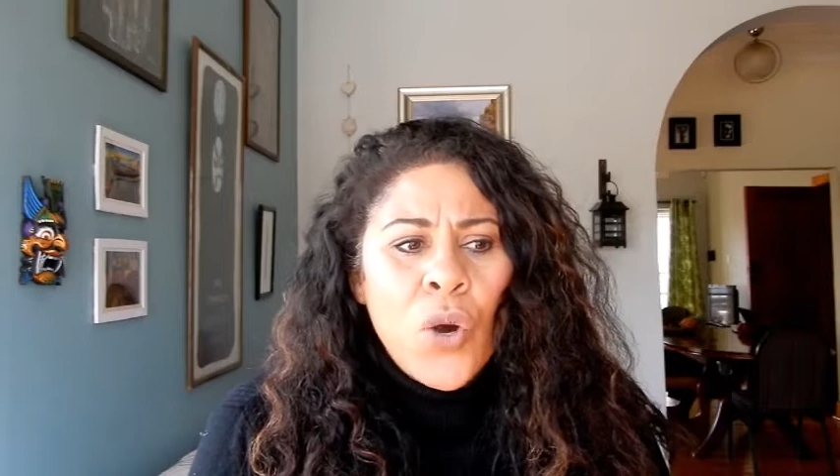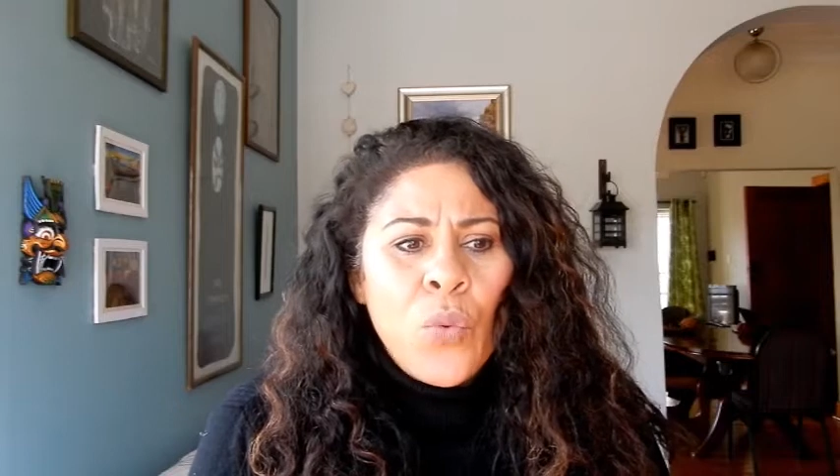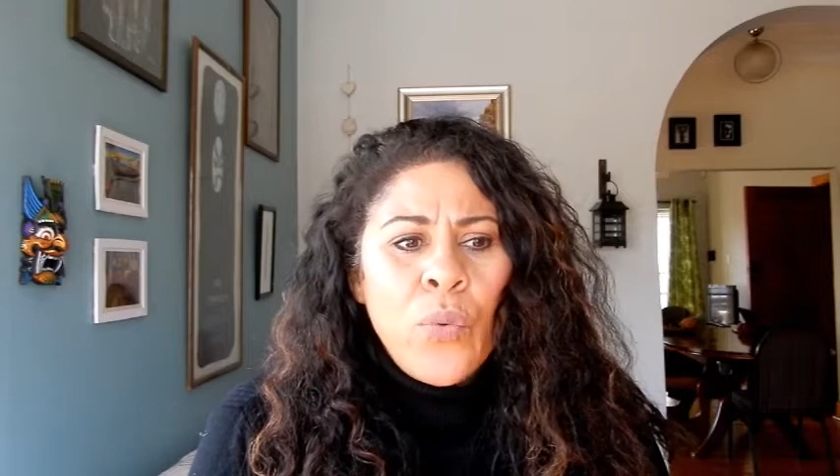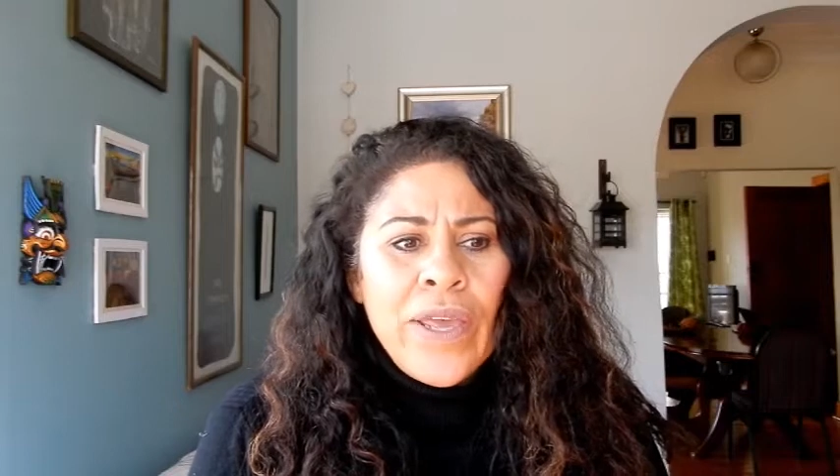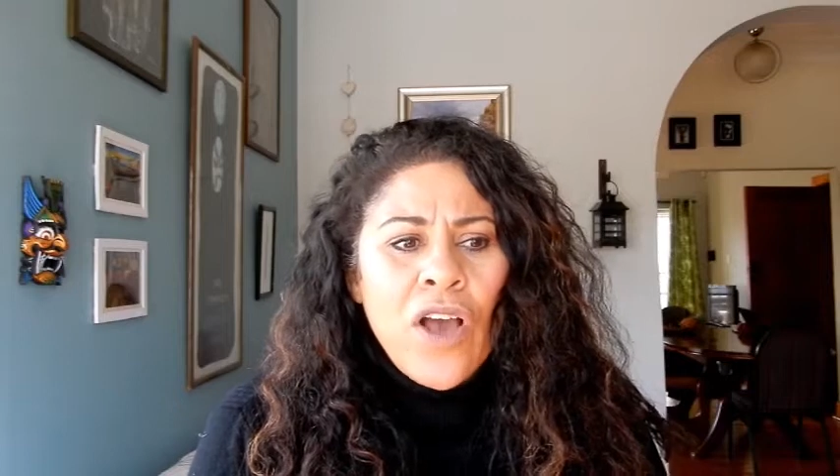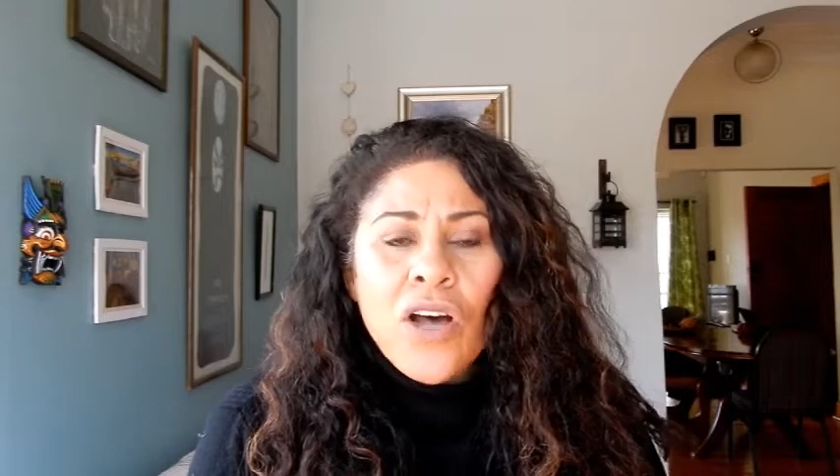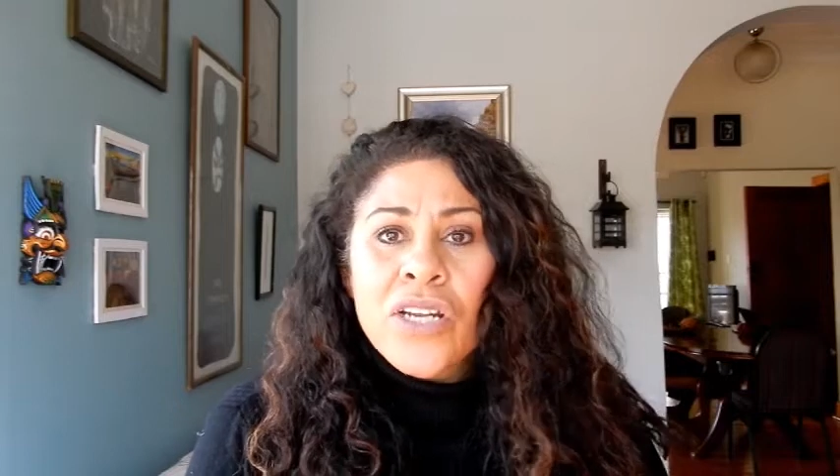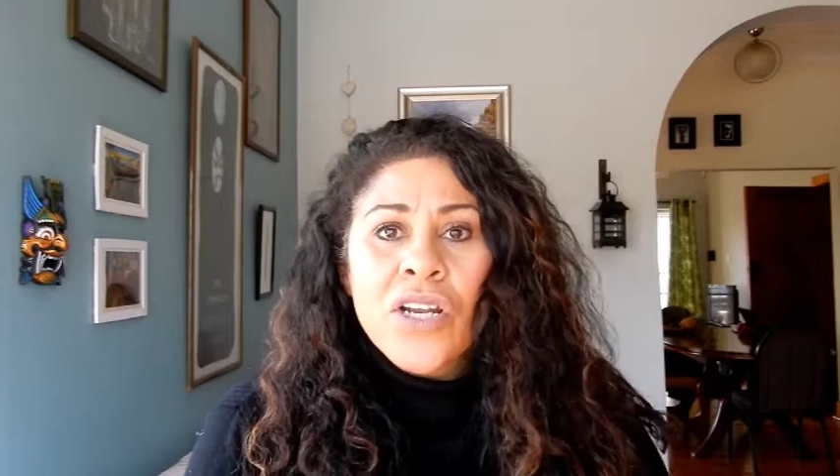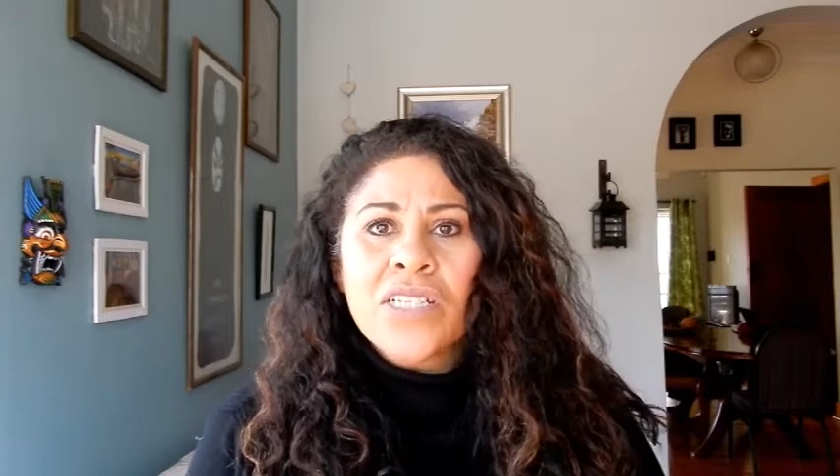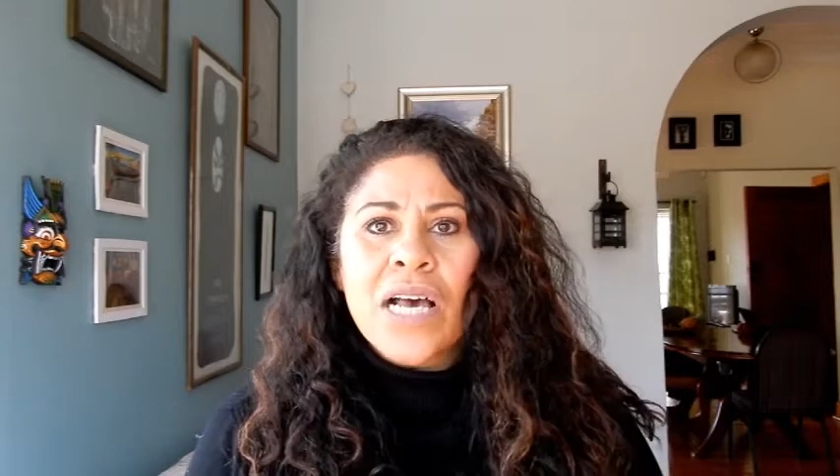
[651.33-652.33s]
we are
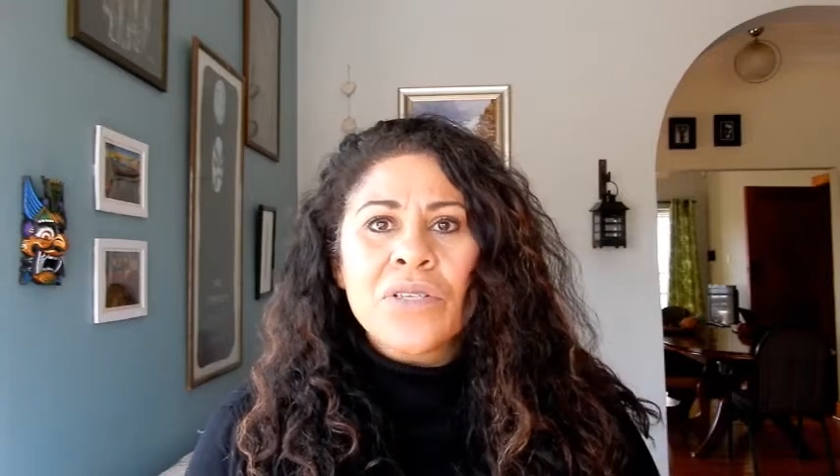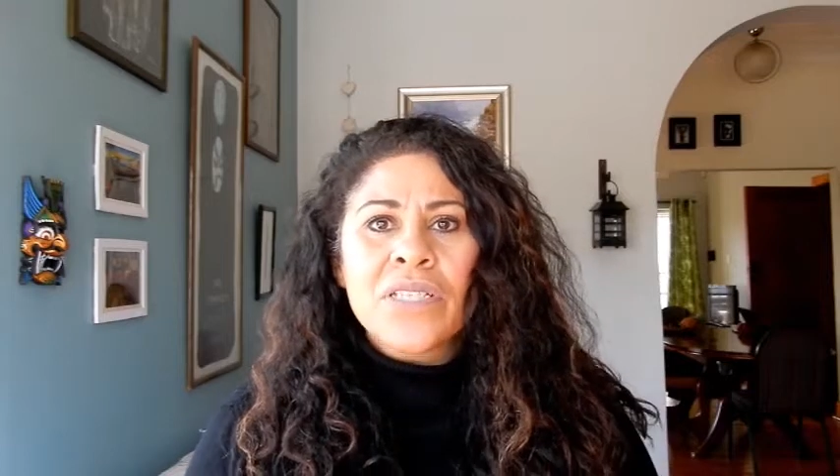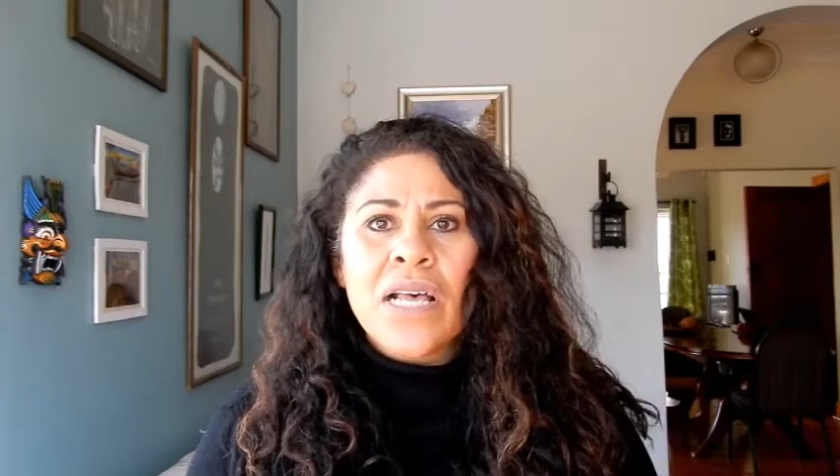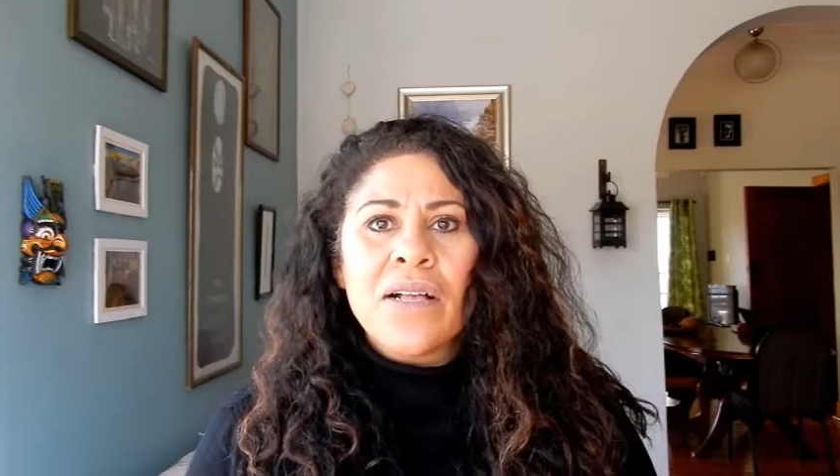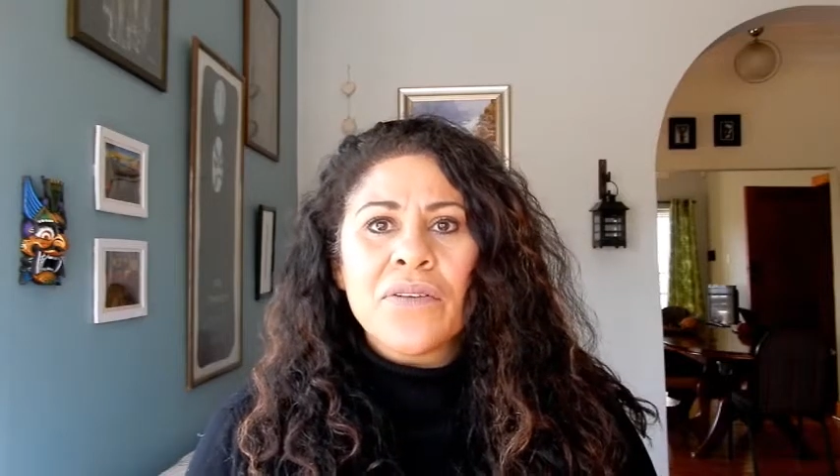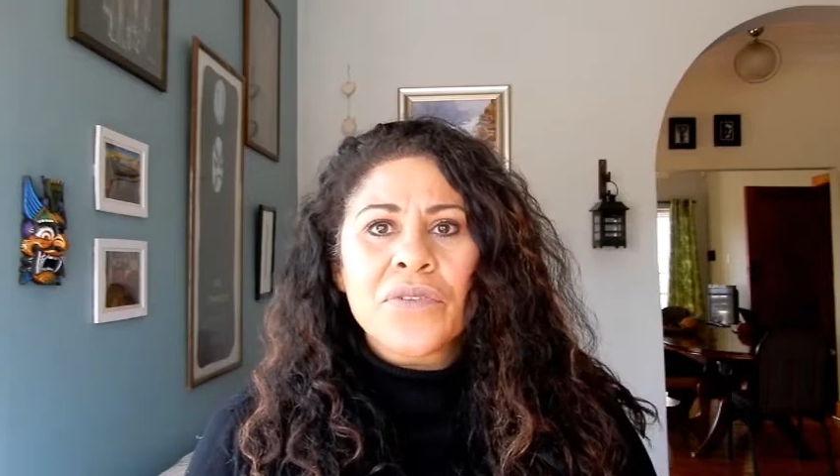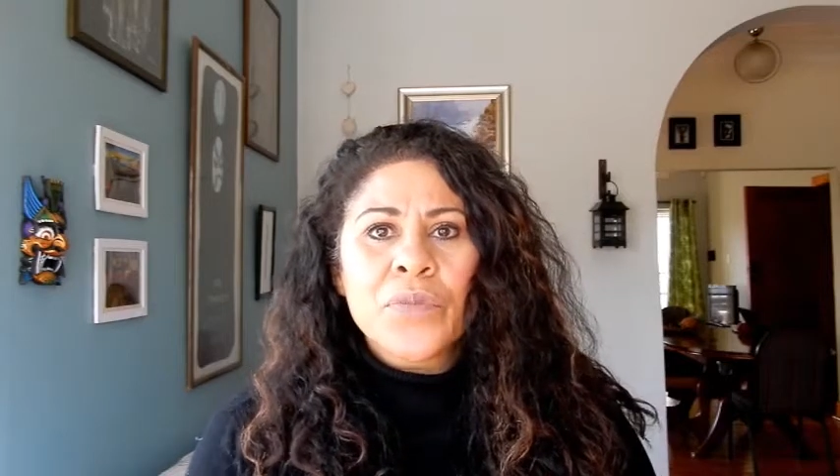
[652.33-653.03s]
not ourselves.